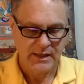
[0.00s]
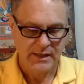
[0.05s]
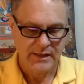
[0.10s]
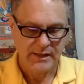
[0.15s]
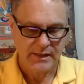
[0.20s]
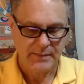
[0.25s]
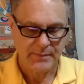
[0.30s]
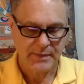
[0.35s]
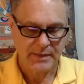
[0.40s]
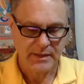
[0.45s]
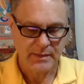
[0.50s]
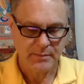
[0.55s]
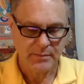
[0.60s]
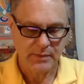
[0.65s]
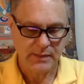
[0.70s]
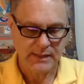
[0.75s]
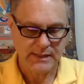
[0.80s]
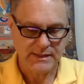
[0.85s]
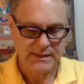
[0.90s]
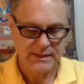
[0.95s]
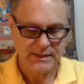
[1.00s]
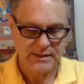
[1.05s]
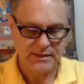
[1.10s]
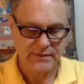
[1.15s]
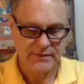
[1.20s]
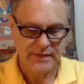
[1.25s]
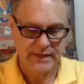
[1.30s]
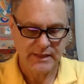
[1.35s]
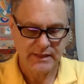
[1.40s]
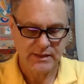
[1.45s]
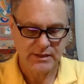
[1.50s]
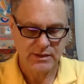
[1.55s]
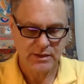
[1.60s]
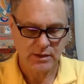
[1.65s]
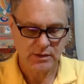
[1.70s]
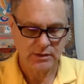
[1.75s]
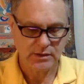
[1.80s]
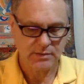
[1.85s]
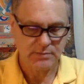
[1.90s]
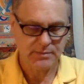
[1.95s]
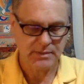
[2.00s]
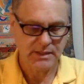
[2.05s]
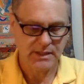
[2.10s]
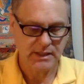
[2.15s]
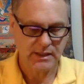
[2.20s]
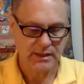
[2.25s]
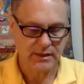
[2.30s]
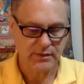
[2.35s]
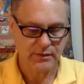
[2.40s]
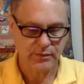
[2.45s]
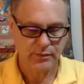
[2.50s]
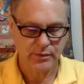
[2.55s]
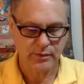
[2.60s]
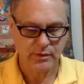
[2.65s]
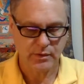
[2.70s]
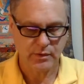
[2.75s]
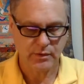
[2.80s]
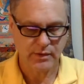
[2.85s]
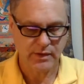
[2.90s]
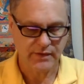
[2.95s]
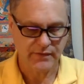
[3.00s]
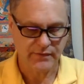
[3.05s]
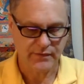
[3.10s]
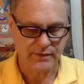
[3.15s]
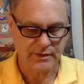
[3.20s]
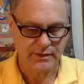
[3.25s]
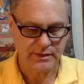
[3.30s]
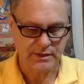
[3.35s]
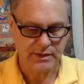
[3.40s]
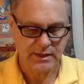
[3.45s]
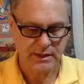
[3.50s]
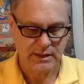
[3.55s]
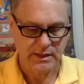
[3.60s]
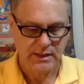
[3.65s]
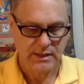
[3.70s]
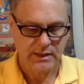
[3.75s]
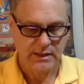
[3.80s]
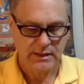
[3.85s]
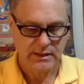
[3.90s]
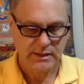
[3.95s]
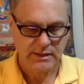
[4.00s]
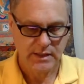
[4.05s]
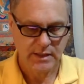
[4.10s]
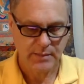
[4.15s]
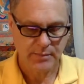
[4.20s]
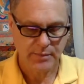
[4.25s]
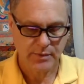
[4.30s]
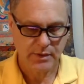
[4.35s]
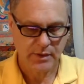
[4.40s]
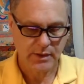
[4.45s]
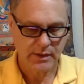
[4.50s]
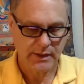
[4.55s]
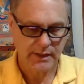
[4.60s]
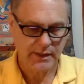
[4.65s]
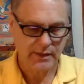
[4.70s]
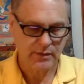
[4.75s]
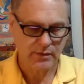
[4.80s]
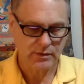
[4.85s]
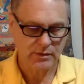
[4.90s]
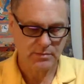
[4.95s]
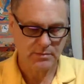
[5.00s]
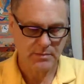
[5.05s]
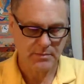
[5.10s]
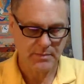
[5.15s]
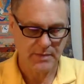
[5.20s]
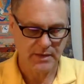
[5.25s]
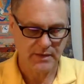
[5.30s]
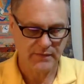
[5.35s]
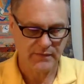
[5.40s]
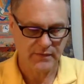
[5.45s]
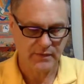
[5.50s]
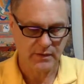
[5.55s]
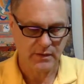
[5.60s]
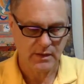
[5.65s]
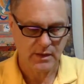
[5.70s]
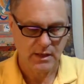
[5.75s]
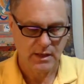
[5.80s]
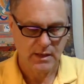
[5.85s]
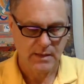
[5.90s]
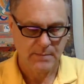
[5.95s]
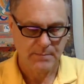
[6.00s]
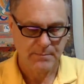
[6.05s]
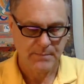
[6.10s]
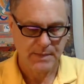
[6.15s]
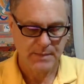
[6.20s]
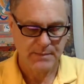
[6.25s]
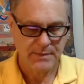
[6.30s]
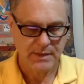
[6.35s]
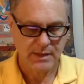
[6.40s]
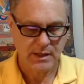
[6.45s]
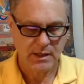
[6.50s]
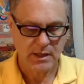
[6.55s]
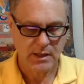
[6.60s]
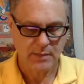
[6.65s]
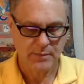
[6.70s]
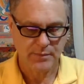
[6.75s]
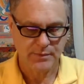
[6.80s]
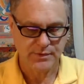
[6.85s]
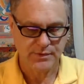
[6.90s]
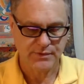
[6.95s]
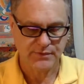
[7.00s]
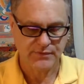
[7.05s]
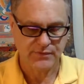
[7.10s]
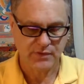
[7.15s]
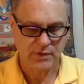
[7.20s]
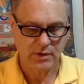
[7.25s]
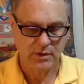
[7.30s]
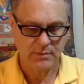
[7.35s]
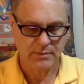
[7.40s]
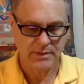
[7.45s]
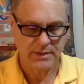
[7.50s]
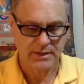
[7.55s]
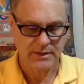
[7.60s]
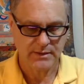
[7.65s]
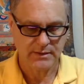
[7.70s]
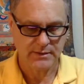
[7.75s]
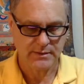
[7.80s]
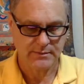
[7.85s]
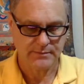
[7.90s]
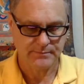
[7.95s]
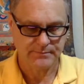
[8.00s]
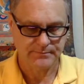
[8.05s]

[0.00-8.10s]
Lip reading: that by the blessings of that exalted being and through your own efforts, temporary and ultimate benefit may be accomplished for all beings.